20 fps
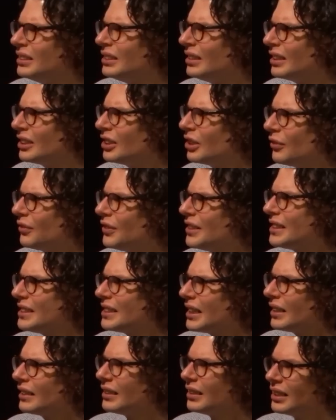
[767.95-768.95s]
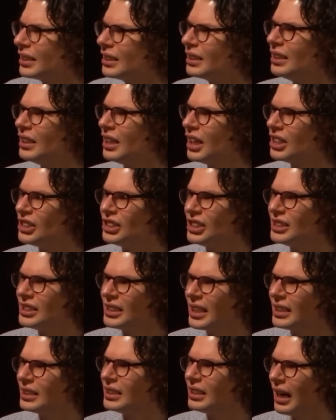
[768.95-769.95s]
I don't know if this is anything. And she
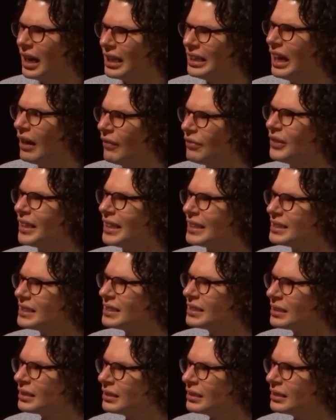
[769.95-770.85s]
said, I love this.